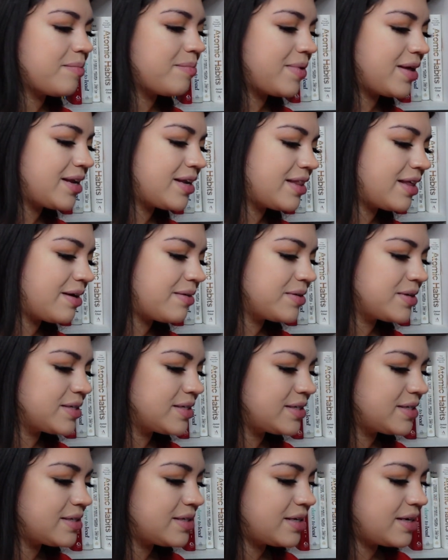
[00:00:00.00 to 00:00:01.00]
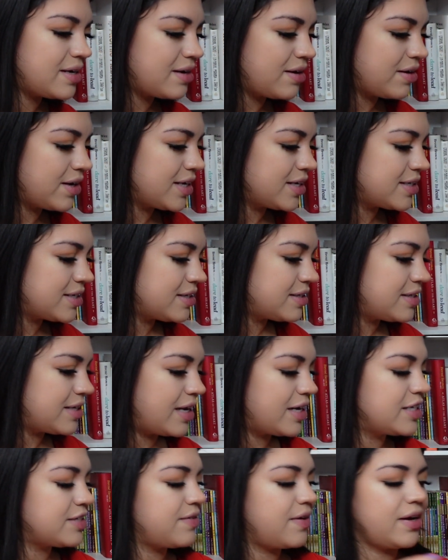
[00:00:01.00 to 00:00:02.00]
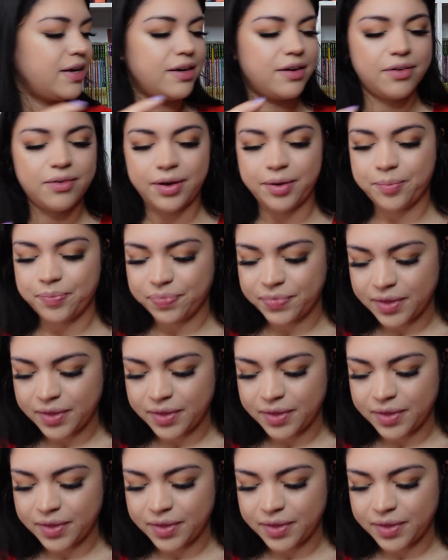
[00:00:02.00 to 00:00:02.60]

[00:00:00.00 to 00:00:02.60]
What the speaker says: But that was nice and satisfying. Okay.